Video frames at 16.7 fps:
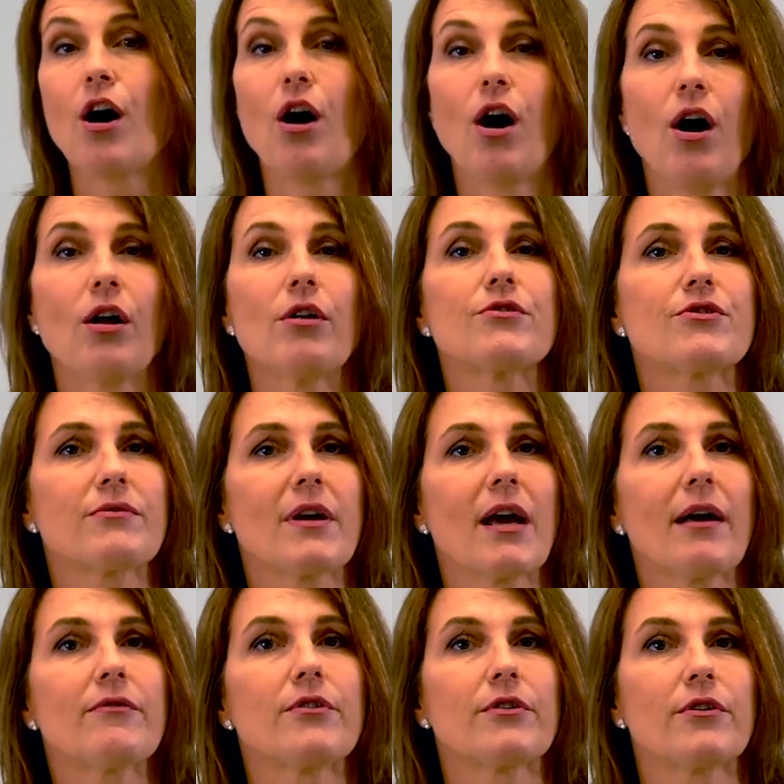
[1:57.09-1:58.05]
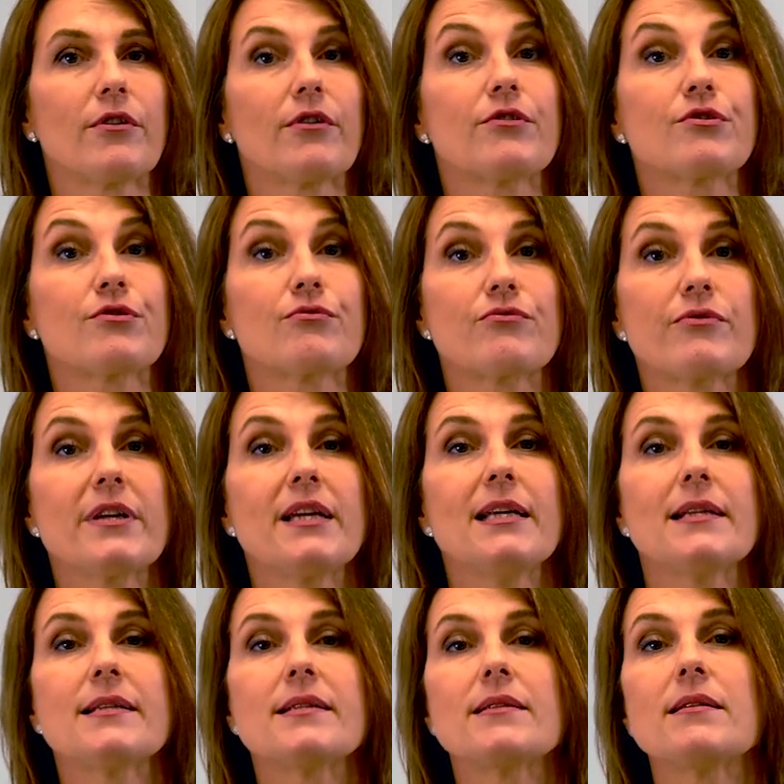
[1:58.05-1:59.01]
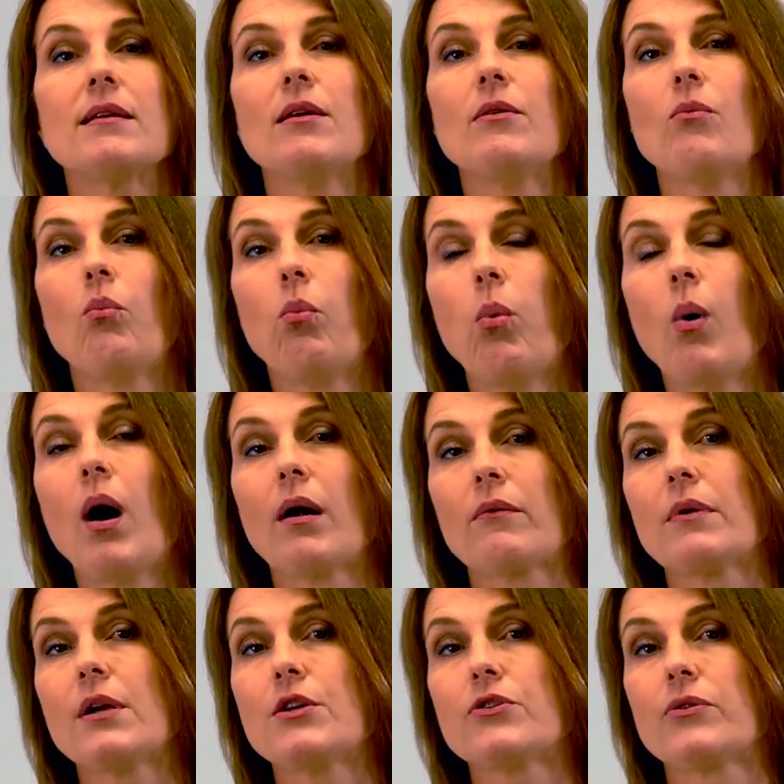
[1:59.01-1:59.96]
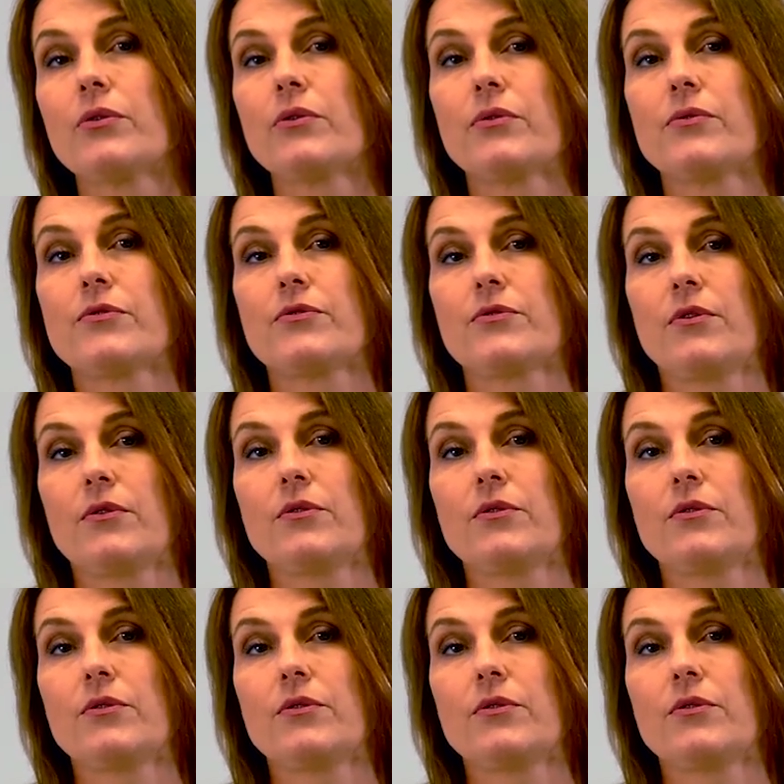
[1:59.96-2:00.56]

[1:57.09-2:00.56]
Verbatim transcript: all together to really see what returns